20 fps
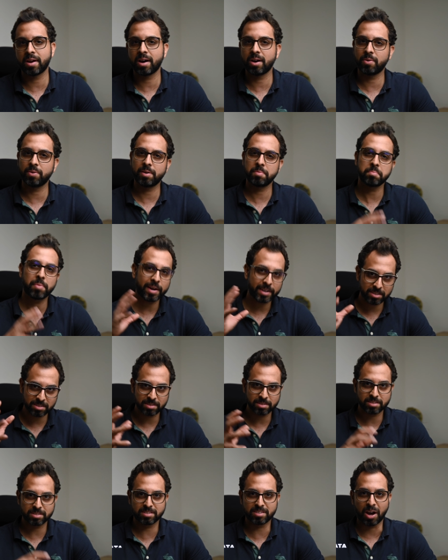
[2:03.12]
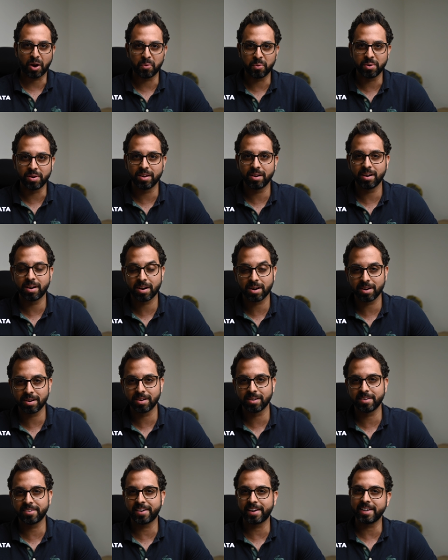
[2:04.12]
Now, it might just sound a little
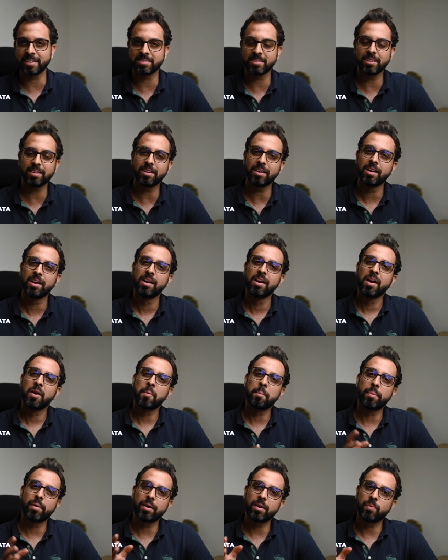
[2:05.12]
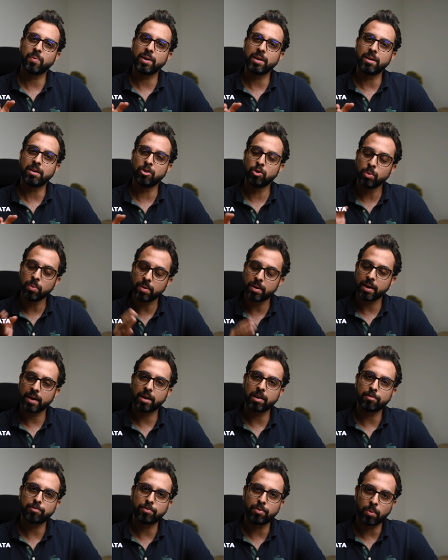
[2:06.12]
crazy, but we do
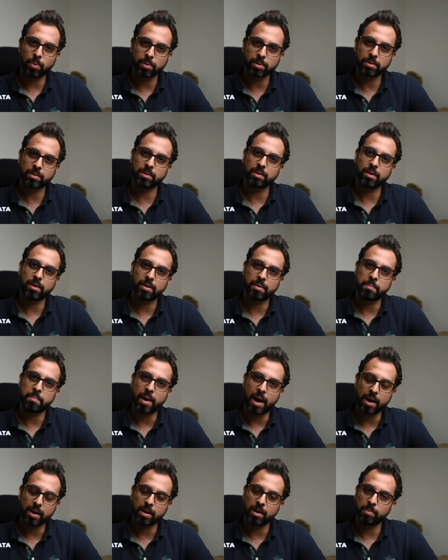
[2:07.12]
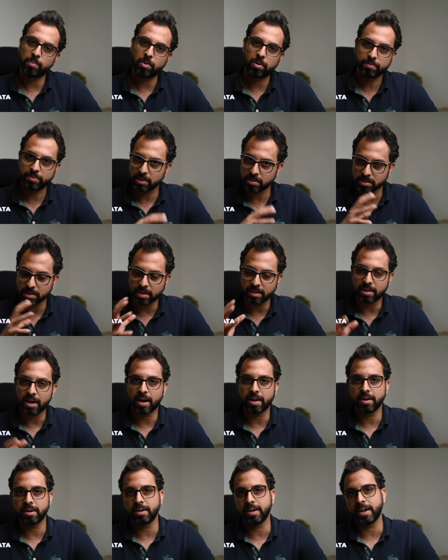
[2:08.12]
take a fourth backup of this
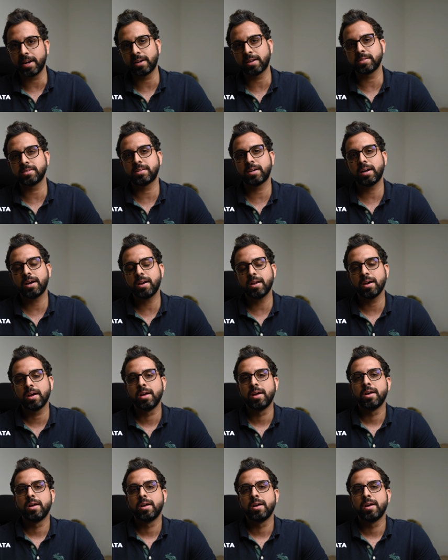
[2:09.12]
entire data set.